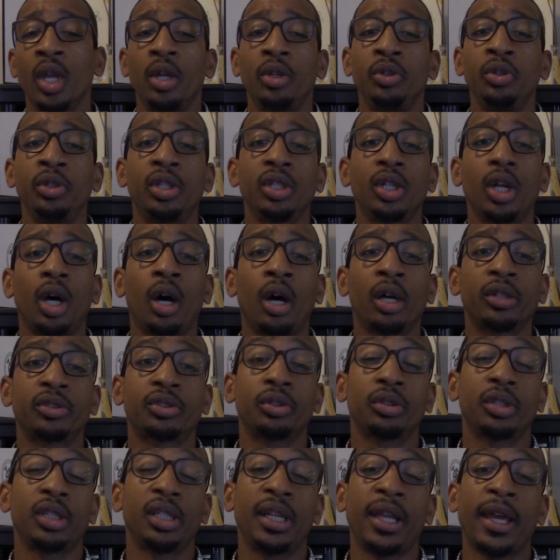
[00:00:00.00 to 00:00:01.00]
You can
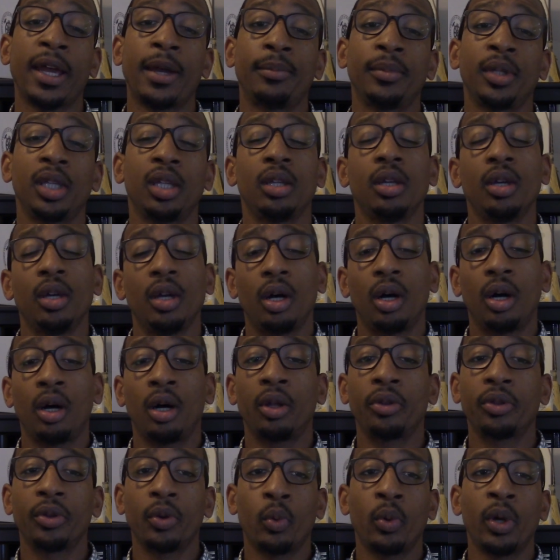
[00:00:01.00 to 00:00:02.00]
also get at me
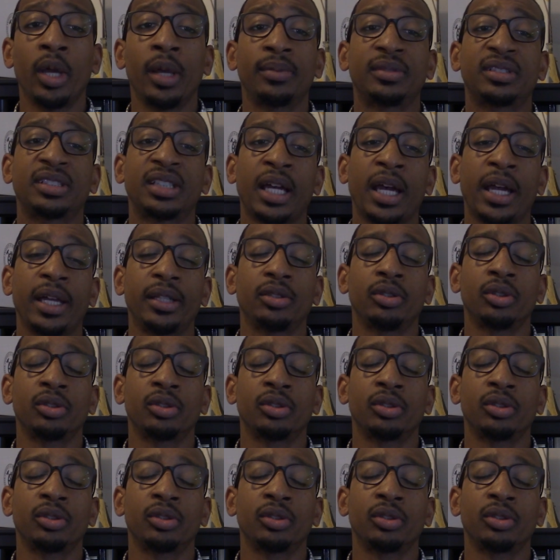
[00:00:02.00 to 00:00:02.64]
on the website.